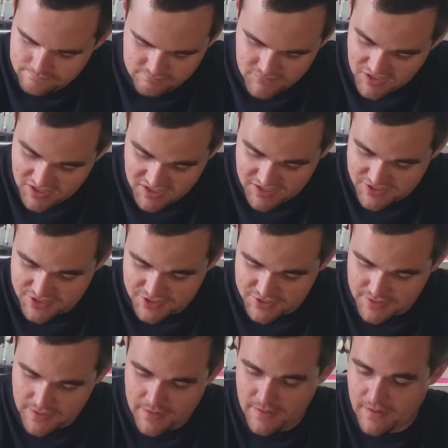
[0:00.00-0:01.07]
And it's just
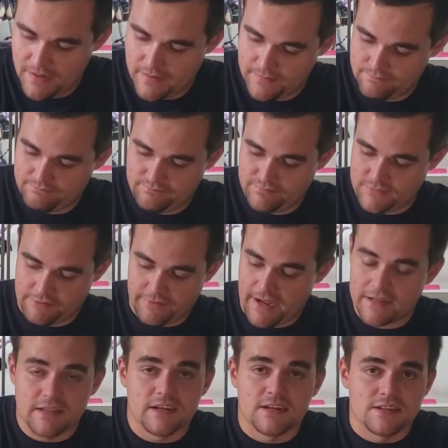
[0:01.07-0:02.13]
the
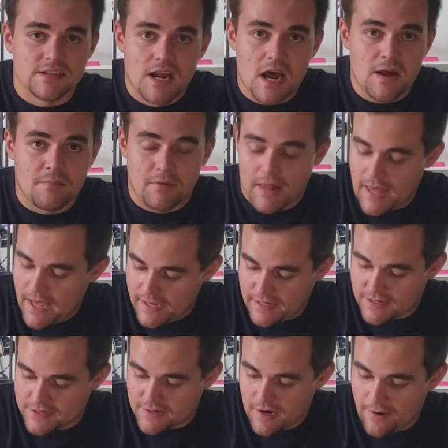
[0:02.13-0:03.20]
fact that it's not black and
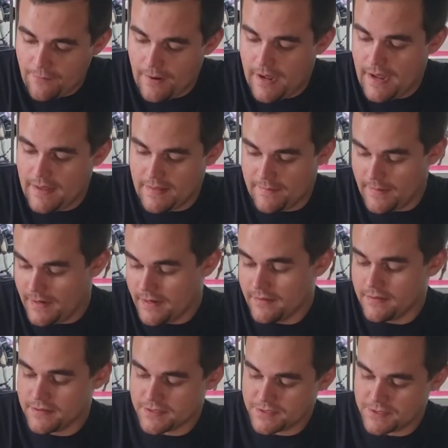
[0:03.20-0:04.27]
it's not white, and they made it
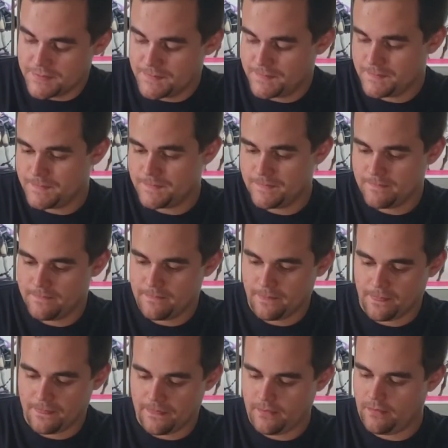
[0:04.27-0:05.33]
this,
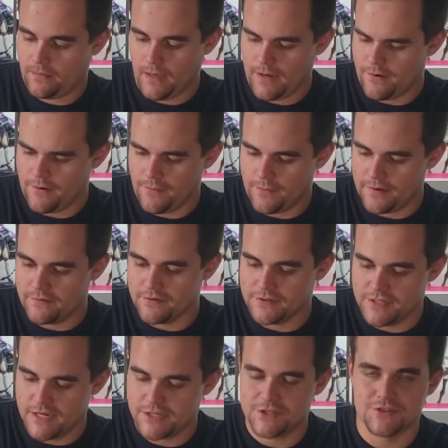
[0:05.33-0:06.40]
I don't know, whatever the
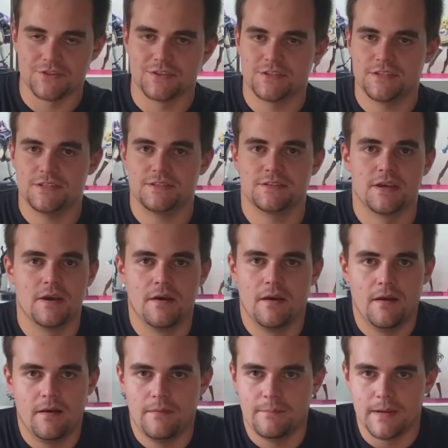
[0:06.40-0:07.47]
texture this is,
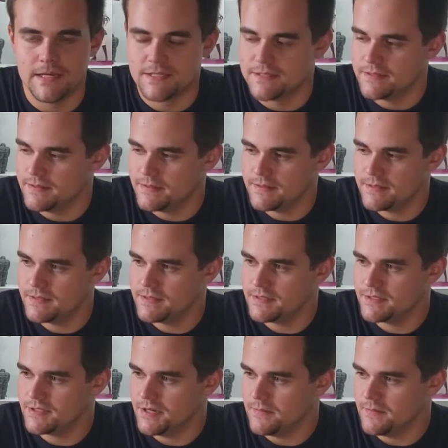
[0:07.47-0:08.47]
makes it so